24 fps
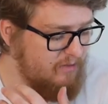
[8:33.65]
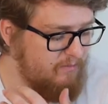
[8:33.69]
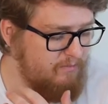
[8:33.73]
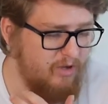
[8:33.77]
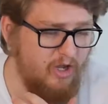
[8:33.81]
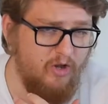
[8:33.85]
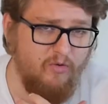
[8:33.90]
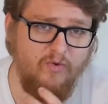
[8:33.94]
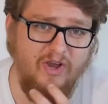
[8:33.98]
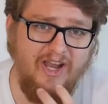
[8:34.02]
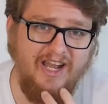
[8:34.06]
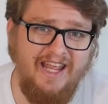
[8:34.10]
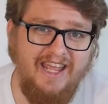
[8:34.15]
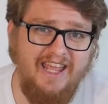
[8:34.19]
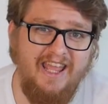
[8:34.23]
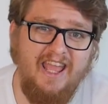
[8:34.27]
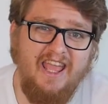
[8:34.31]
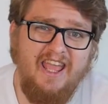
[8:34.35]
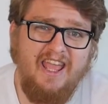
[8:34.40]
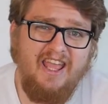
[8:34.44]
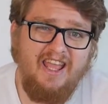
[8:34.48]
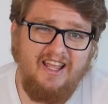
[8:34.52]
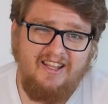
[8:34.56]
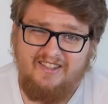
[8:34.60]
but really,
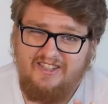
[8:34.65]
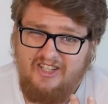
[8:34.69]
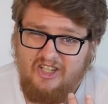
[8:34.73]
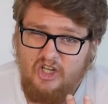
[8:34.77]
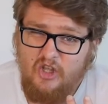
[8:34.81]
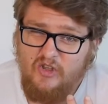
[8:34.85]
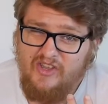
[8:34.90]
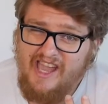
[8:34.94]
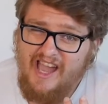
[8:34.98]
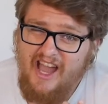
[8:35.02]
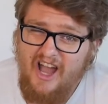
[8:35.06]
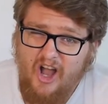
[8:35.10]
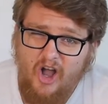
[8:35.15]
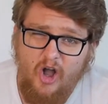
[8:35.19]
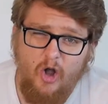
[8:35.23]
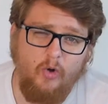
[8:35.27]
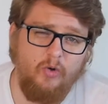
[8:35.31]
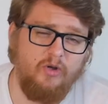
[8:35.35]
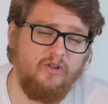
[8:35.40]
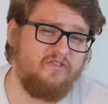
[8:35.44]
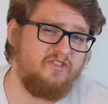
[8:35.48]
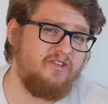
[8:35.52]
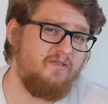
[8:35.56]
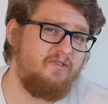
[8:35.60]
until you get
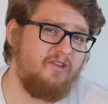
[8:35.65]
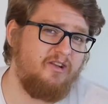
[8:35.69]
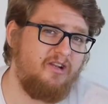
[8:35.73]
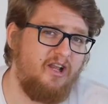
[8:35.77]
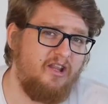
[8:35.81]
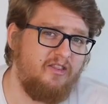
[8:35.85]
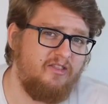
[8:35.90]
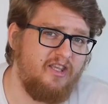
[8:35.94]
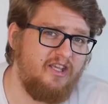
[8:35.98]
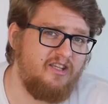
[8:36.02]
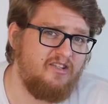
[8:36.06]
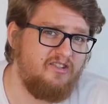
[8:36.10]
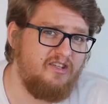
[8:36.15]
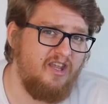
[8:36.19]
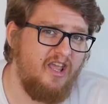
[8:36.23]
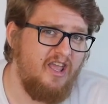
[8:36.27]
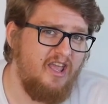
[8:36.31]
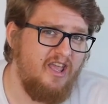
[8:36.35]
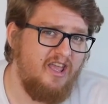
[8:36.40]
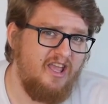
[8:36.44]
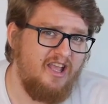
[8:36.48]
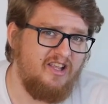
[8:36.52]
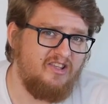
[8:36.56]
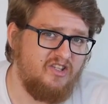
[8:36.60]
hold of something like this,
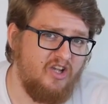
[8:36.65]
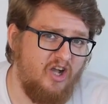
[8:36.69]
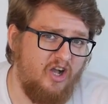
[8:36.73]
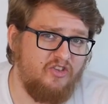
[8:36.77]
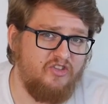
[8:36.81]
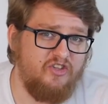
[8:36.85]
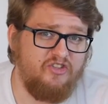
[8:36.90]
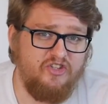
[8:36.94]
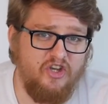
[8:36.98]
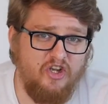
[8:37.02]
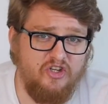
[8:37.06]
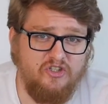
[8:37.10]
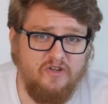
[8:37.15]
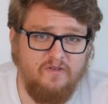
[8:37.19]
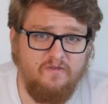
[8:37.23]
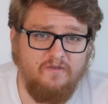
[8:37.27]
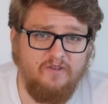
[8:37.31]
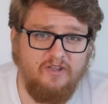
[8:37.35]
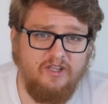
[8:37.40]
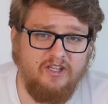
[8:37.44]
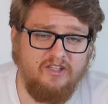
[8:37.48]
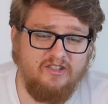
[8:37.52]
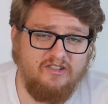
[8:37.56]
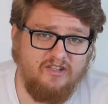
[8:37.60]
it's hard to judge it
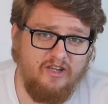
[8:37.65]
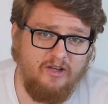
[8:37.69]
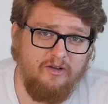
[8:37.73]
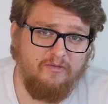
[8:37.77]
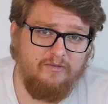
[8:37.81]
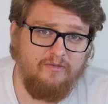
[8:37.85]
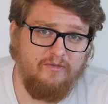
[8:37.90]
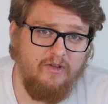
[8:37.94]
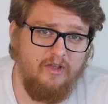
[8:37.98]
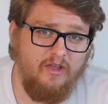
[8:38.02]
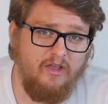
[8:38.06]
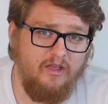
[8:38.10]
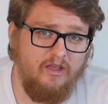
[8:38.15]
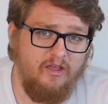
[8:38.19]
for yourself.